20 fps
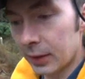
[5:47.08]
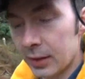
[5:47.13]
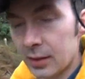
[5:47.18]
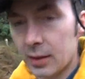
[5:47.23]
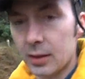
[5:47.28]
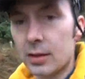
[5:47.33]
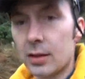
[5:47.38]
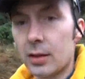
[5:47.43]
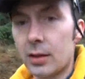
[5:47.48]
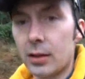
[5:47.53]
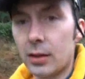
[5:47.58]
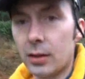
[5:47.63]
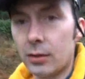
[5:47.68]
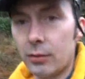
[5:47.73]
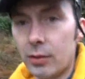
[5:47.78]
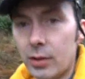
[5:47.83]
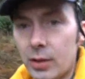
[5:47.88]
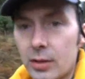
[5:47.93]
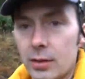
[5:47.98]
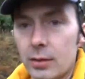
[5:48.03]
that is
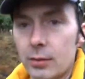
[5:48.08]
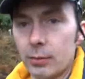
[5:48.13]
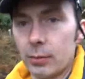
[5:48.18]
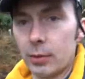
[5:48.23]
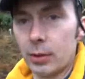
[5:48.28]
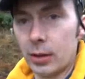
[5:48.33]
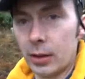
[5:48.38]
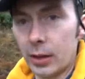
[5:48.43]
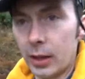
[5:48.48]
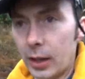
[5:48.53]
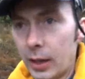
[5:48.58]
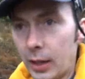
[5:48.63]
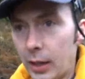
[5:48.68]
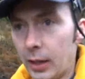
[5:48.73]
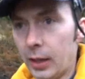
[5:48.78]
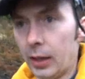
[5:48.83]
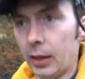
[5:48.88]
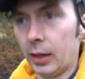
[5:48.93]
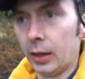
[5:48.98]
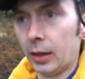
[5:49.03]
another reason why
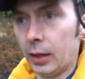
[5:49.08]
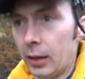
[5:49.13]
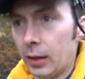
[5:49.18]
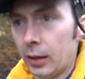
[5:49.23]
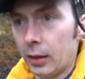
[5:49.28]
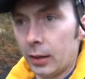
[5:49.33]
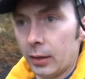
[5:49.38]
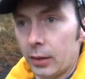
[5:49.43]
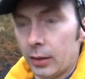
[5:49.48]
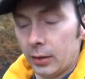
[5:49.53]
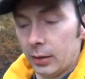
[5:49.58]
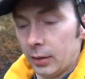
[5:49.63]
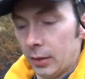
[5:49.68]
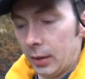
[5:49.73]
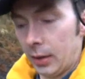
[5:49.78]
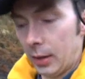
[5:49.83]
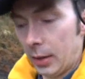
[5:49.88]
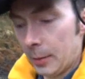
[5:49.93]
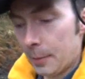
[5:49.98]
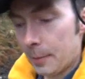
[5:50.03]

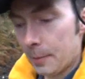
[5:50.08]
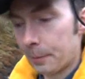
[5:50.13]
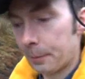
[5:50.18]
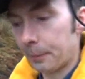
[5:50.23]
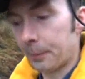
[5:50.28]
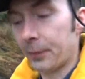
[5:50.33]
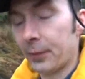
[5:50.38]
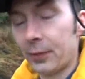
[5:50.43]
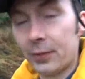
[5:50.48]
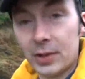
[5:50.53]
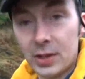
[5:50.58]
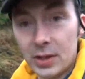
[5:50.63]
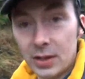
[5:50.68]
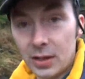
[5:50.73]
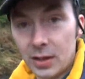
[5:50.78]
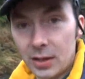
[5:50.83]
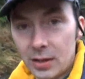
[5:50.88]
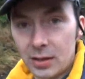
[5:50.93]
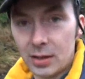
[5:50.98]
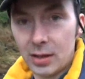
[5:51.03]
um,
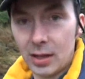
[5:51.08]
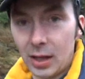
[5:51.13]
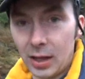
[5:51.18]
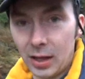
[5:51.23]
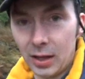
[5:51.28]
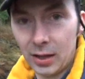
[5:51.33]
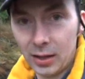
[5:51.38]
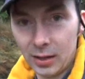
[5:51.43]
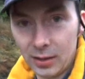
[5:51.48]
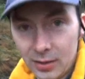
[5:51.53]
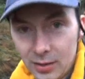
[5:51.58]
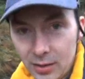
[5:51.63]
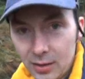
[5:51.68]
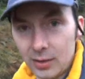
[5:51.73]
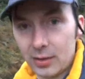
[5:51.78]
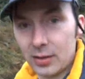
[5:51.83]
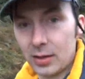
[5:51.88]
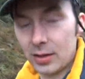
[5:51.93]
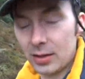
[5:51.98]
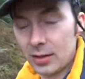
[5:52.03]
physicists and
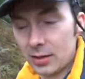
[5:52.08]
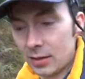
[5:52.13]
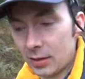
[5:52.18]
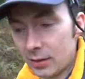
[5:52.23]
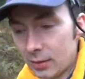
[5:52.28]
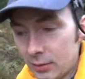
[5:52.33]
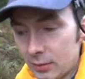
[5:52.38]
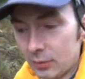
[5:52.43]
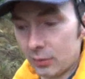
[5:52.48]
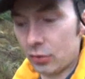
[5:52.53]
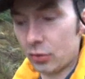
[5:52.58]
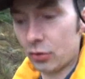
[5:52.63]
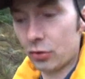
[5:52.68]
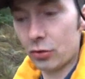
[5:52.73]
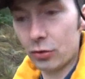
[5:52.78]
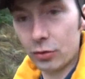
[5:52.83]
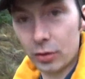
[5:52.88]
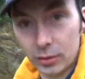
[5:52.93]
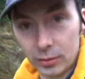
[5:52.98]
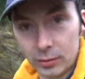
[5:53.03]
scientists
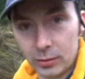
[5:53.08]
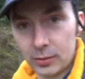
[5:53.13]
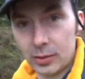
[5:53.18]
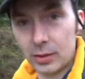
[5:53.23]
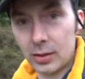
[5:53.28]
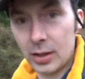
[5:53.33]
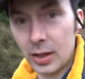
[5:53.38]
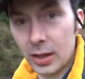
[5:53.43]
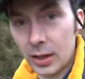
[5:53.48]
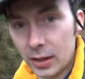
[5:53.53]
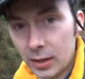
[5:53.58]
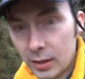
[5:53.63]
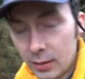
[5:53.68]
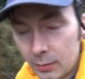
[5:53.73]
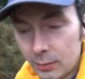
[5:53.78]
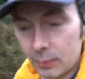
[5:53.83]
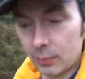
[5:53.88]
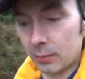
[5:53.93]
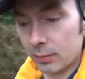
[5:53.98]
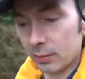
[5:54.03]
struggle to take
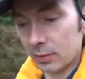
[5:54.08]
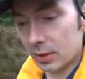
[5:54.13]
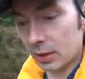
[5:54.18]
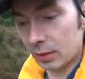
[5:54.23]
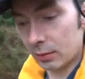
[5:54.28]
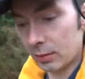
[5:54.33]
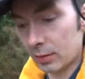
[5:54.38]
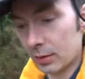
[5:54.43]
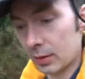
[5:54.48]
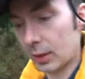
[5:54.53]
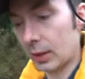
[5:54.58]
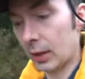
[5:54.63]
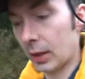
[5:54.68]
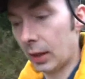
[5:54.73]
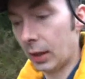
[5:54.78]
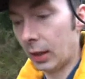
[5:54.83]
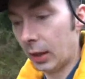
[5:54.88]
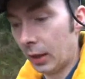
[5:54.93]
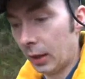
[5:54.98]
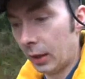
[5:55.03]
him seriously.